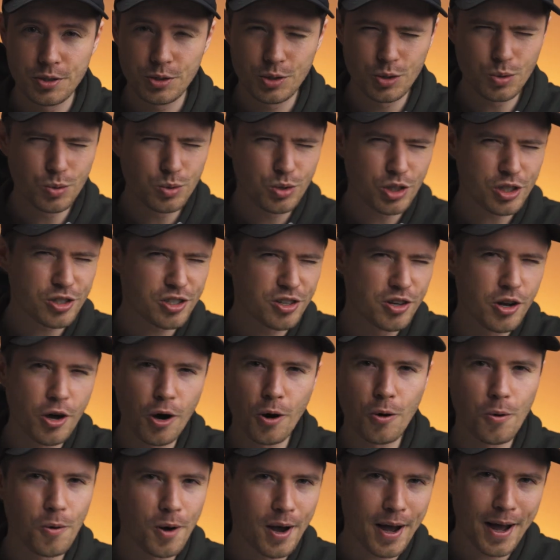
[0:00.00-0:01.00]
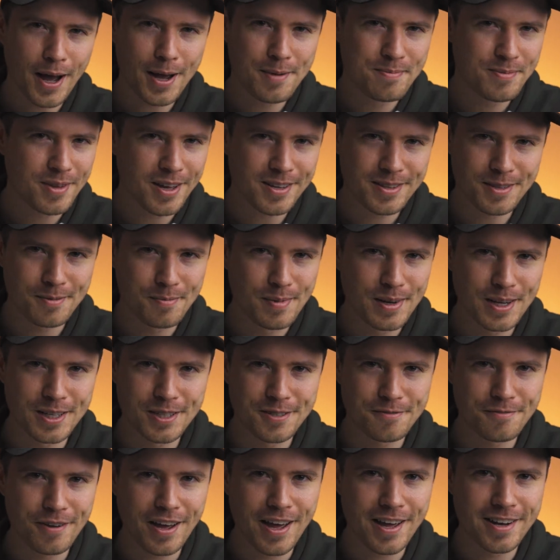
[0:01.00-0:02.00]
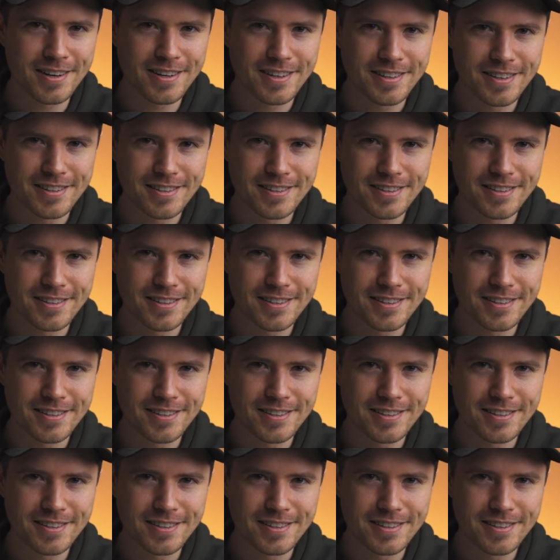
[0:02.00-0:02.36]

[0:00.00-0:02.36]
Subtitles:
you just know I'm not the biggest fan.